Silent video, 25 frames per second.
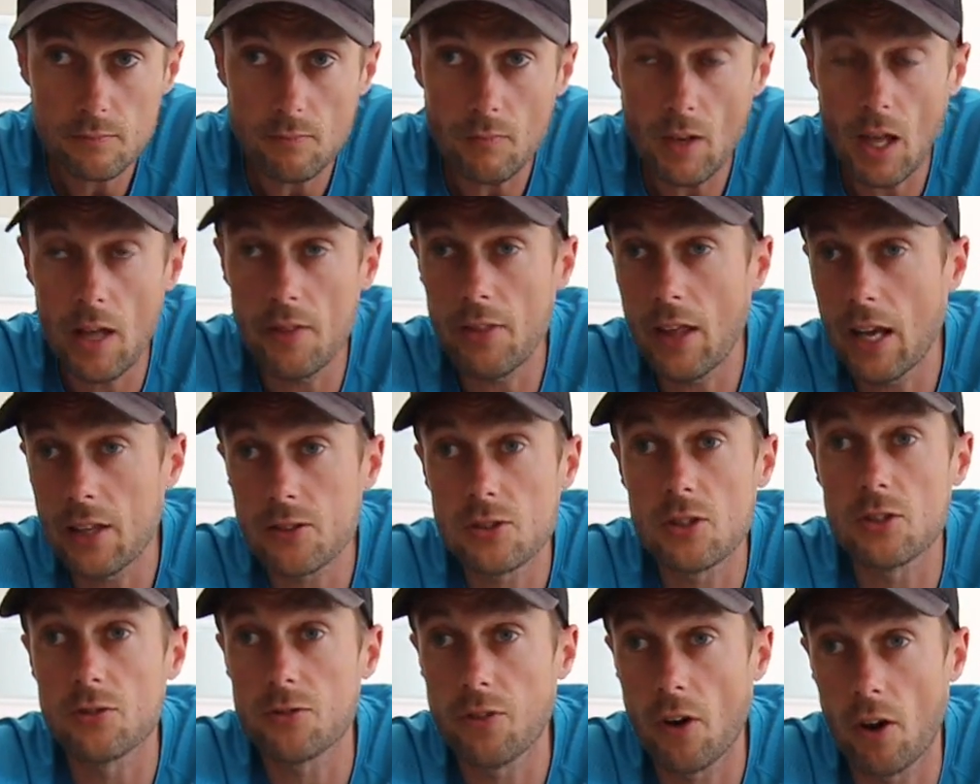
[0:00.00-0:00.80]
and
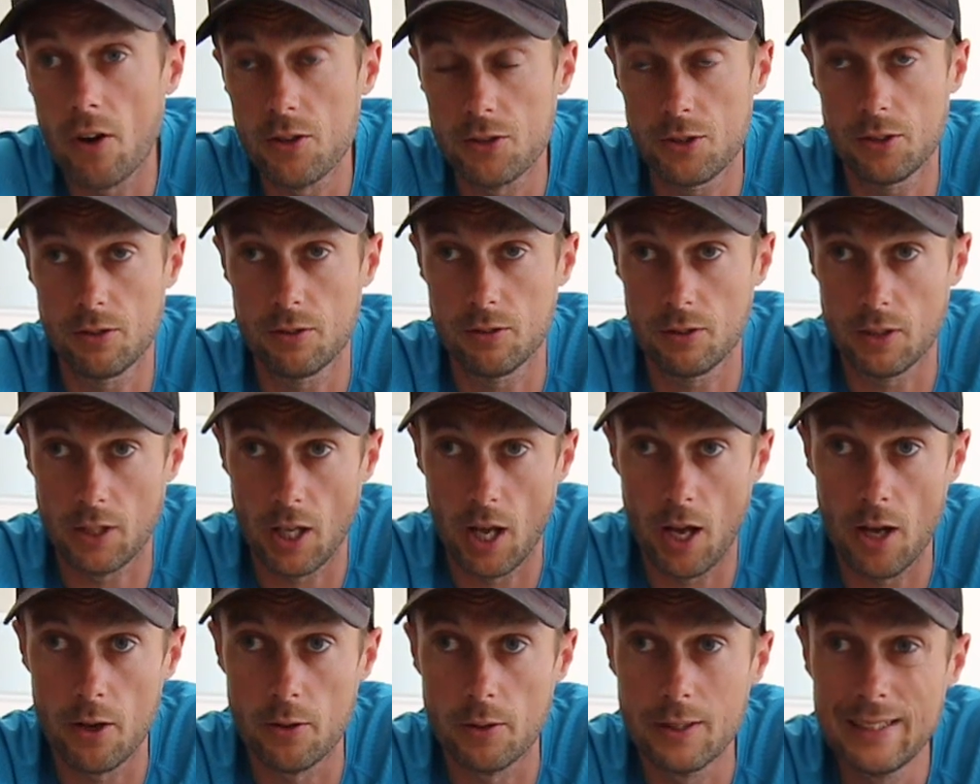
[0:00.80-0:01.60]
that's as far as you can
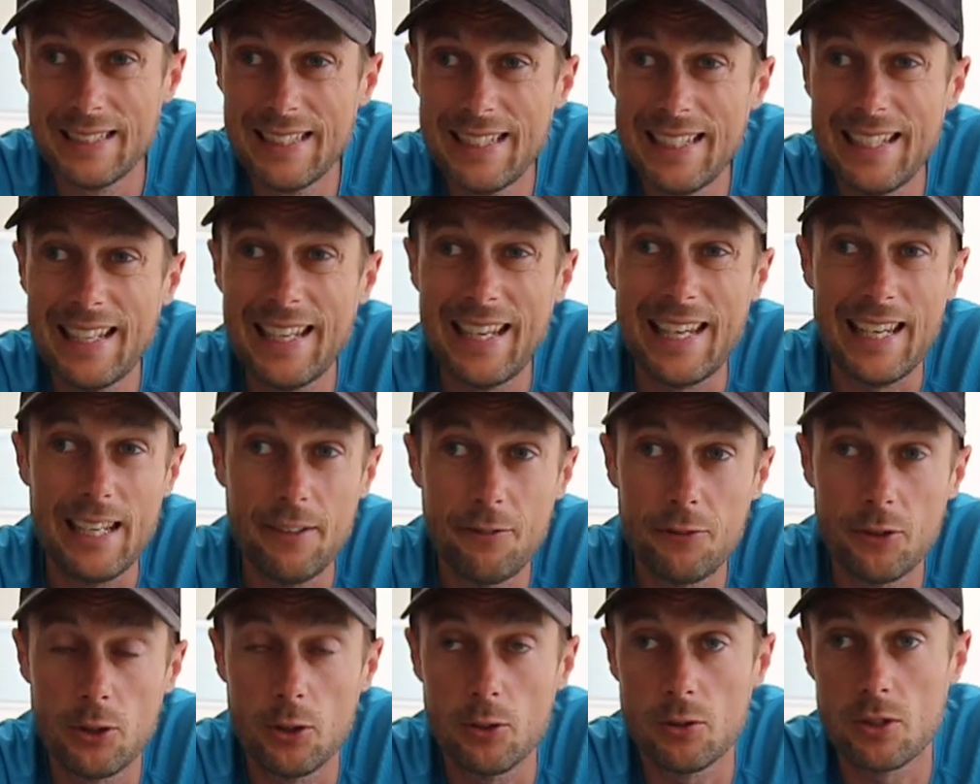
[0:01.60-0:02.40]
go.
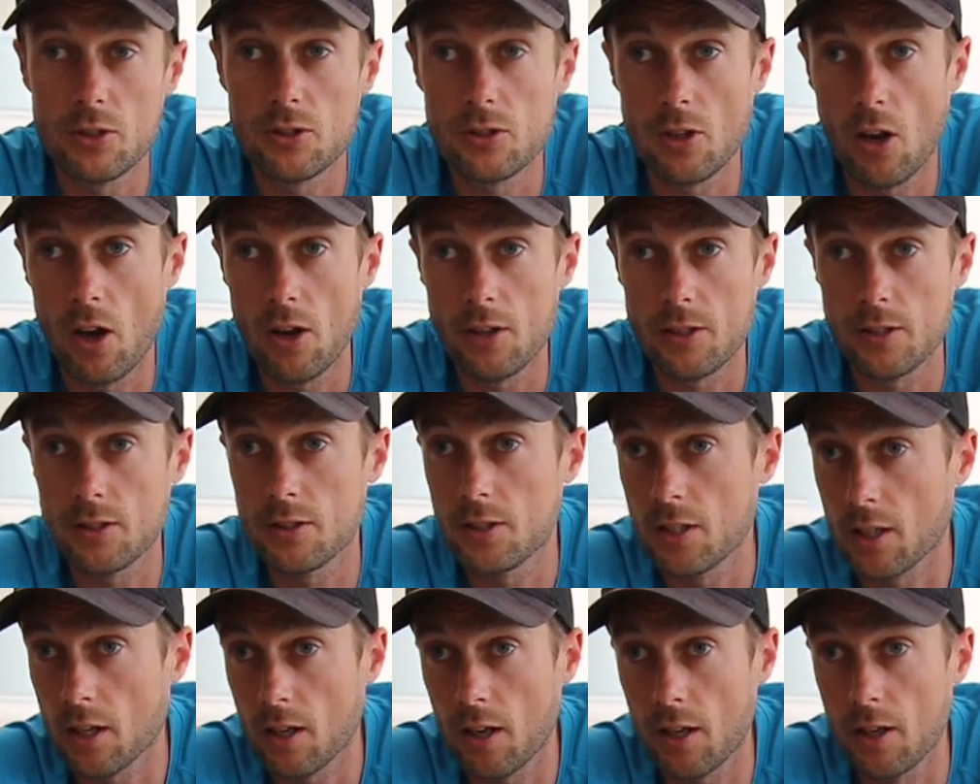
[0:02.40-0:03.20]
If you decided
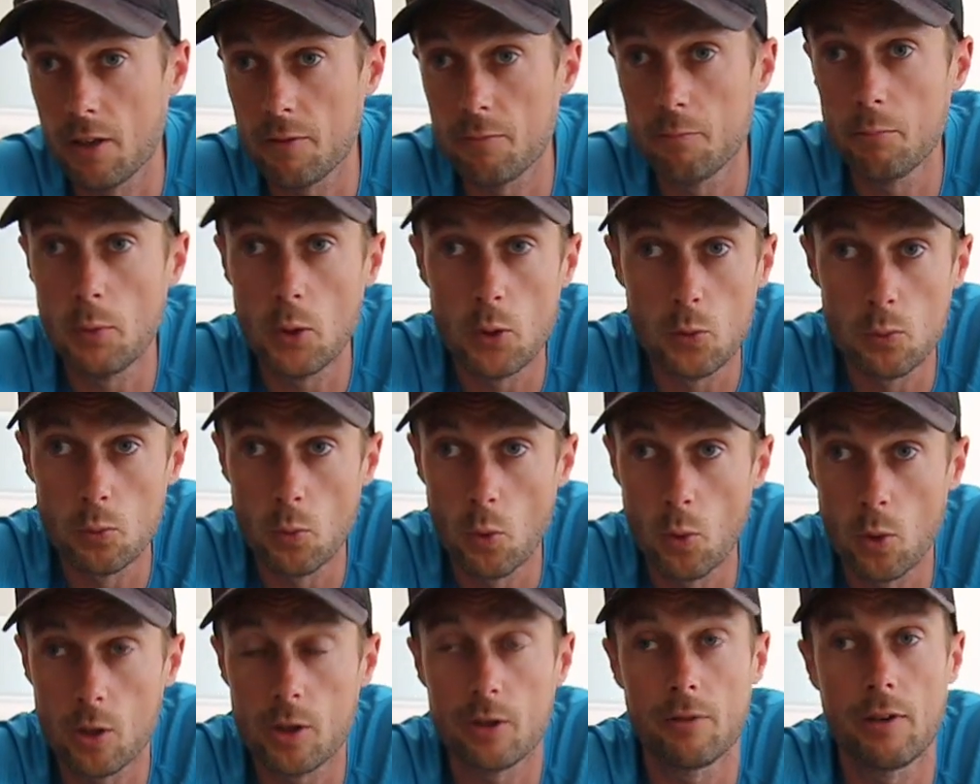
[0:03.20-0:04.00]
to kind of
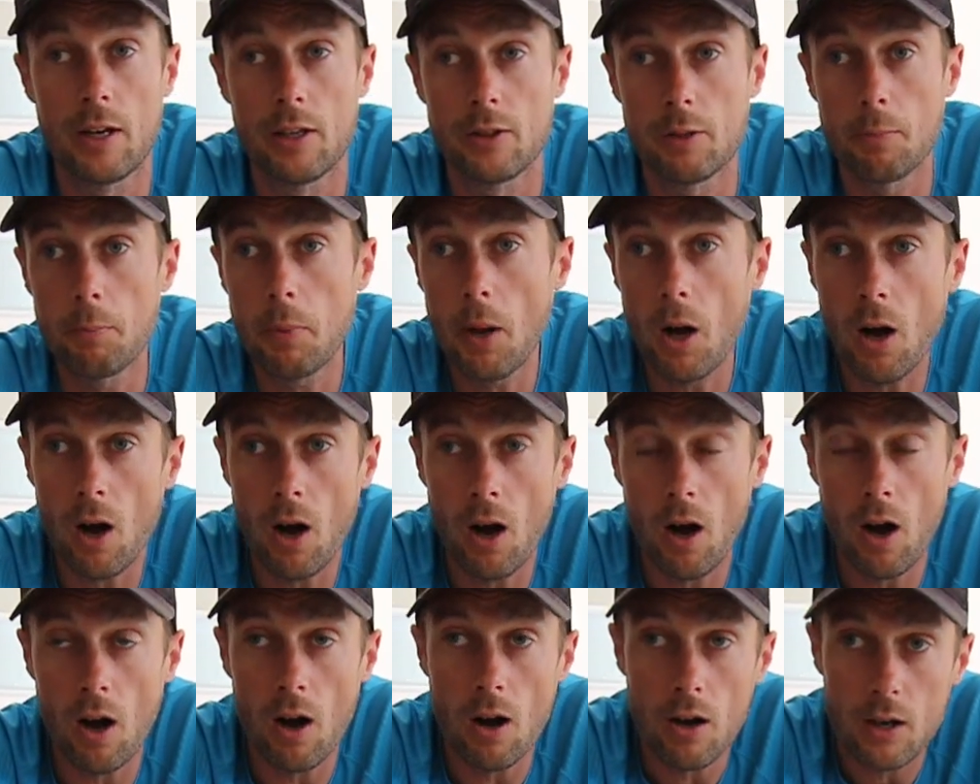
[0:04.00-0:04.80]
moonwalk around the
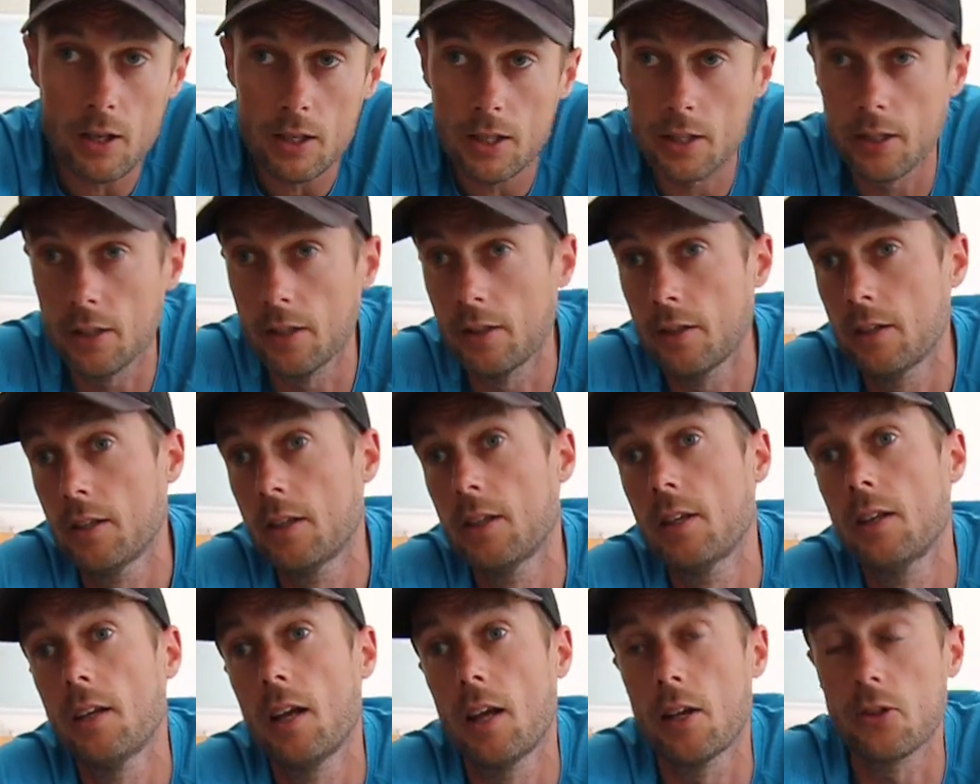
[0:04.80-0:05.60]
park and
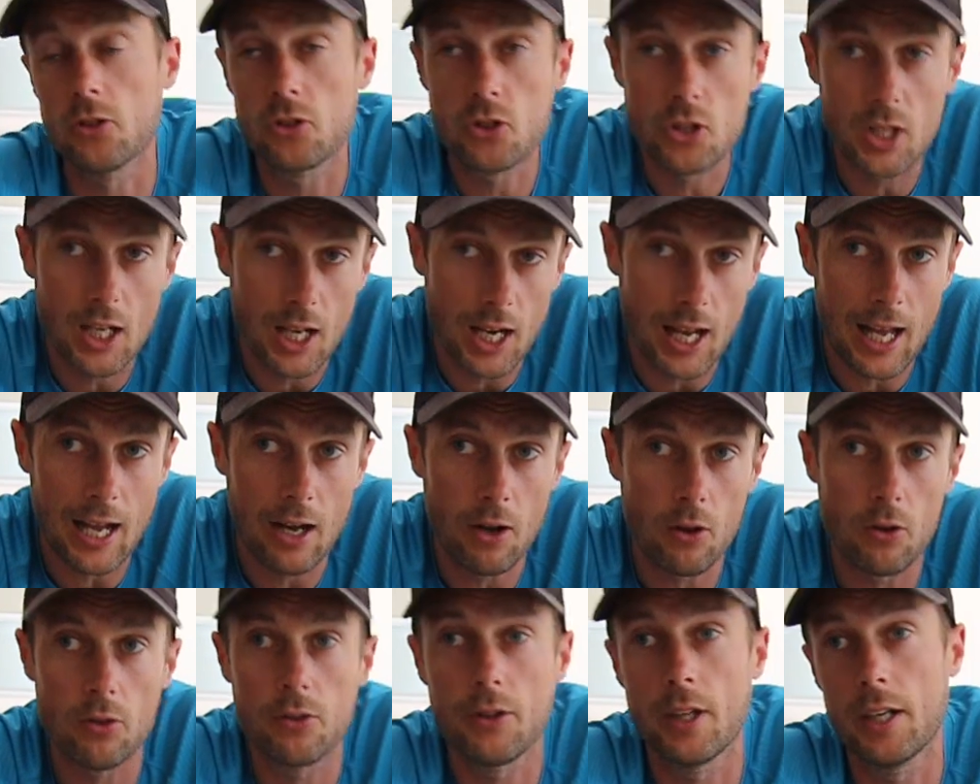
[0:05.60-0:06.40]
chill
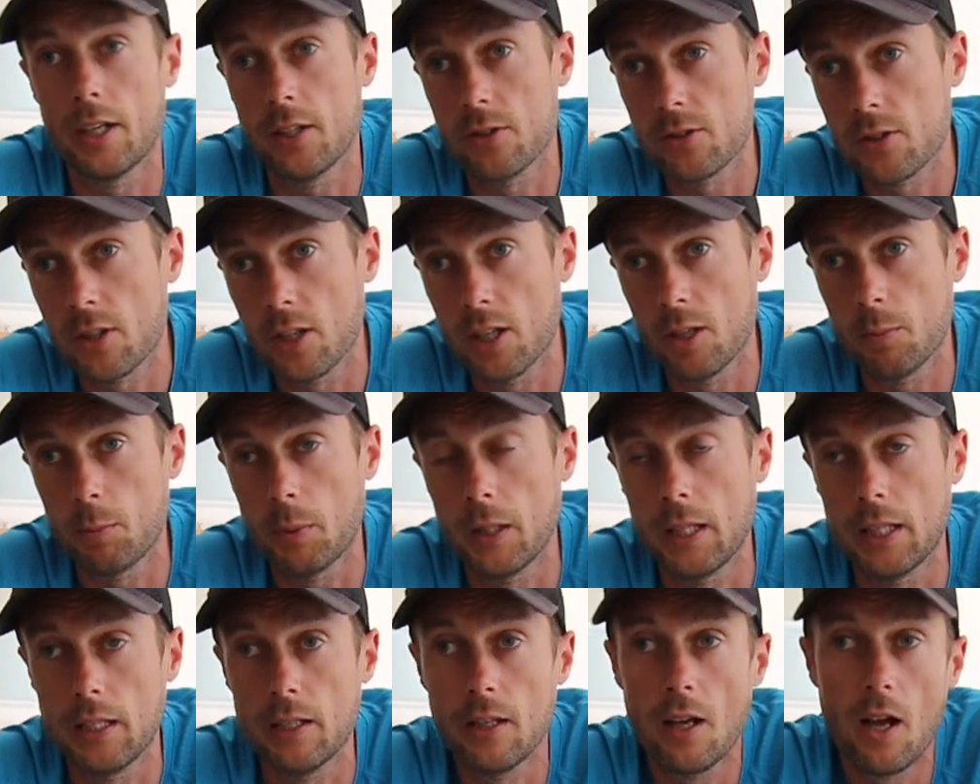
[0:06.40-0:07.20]
out, then it's going to
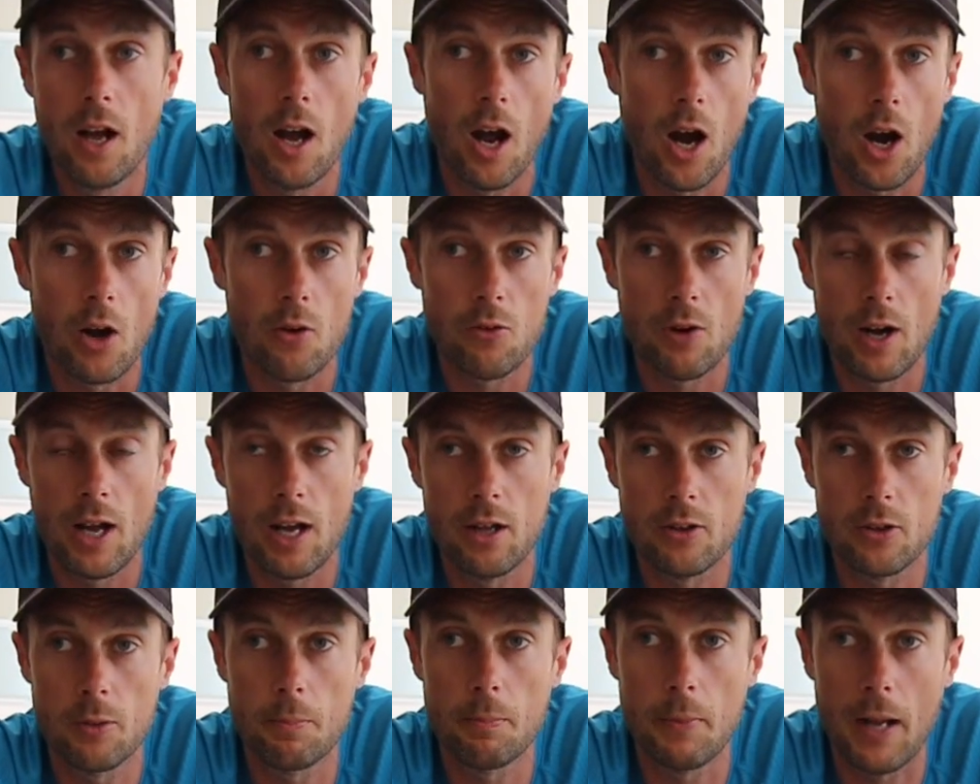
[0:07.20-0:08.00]
be
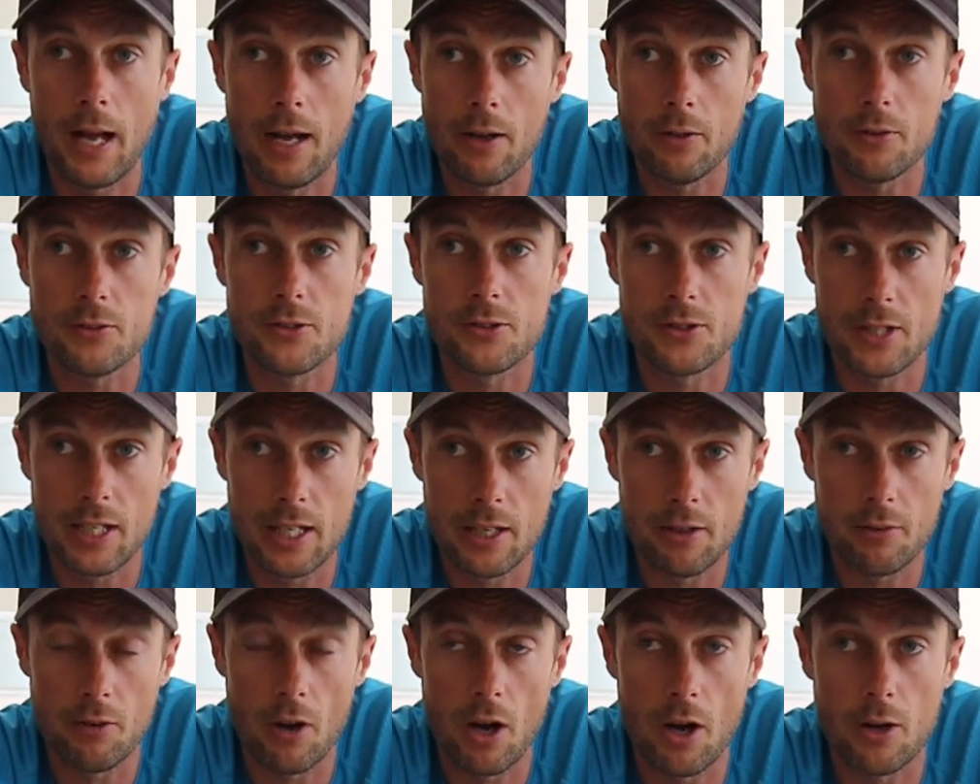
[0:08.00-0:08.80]
around about
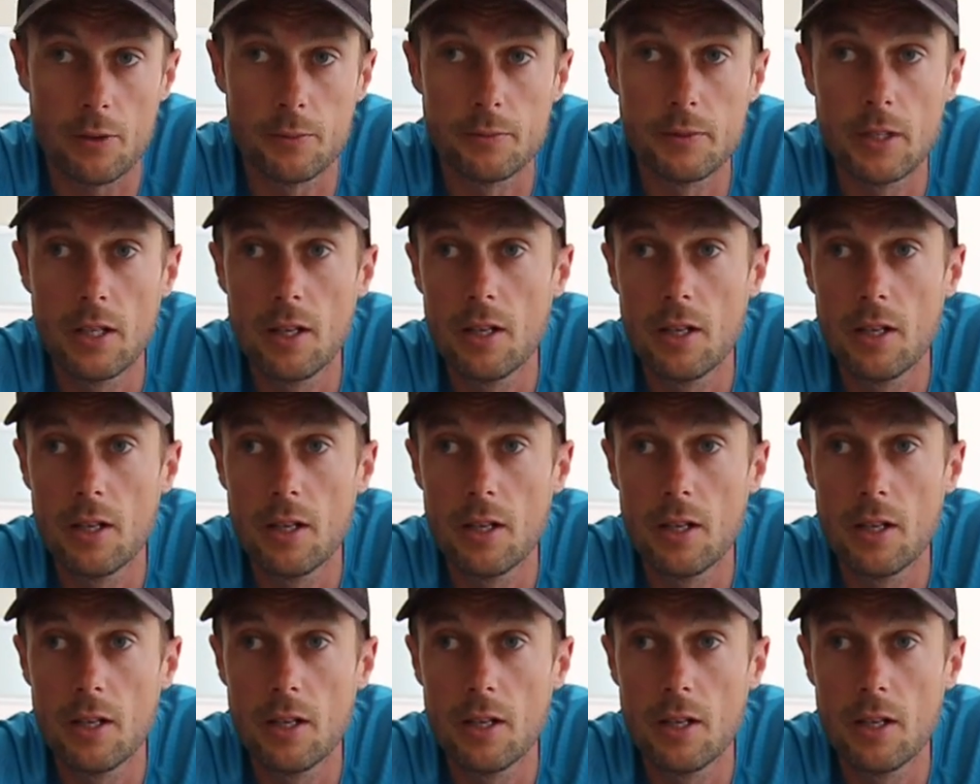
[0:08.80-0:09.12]
0.